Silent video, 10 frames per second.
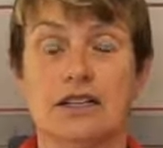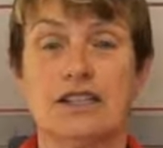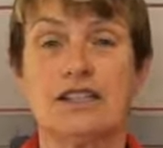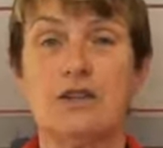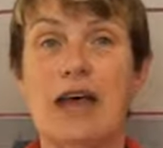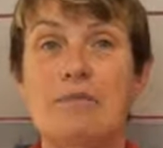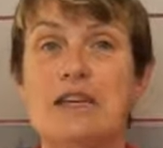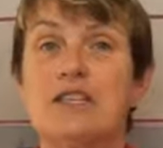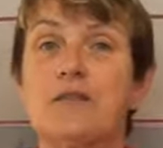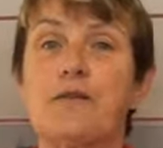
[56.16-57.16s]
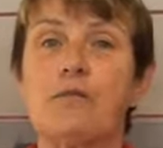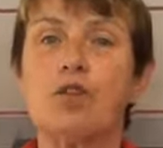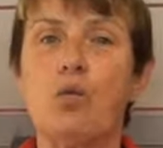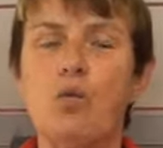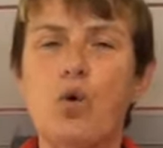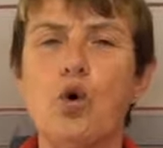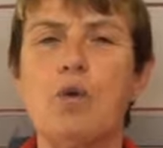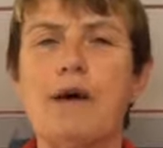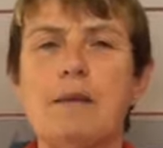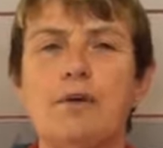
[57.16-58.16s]
So that means from the
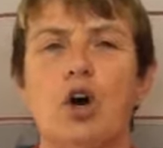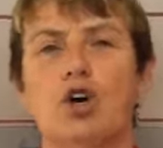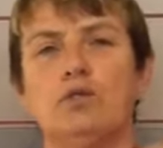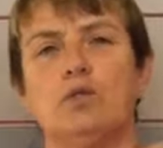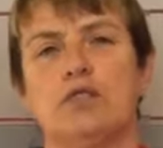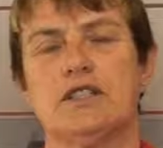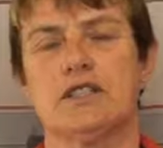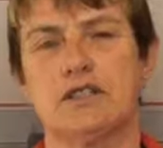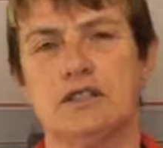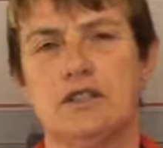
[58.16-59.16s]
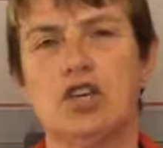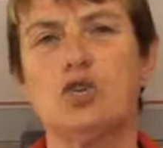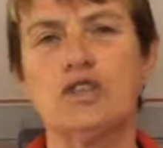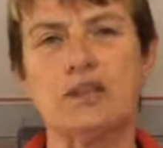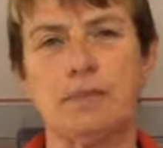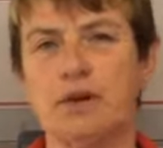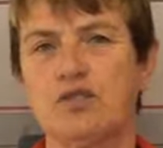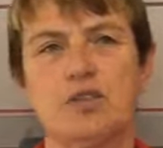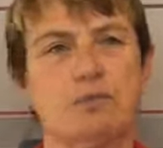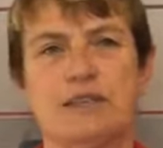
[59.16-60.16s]
warm-up onwards, you're
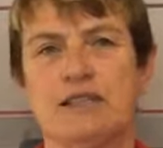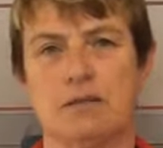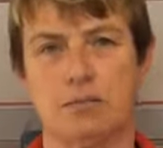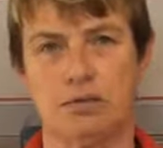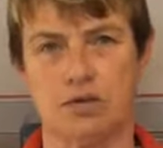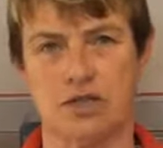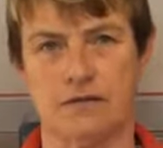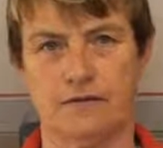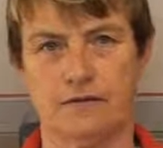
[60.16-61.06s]
supposed to be supportive.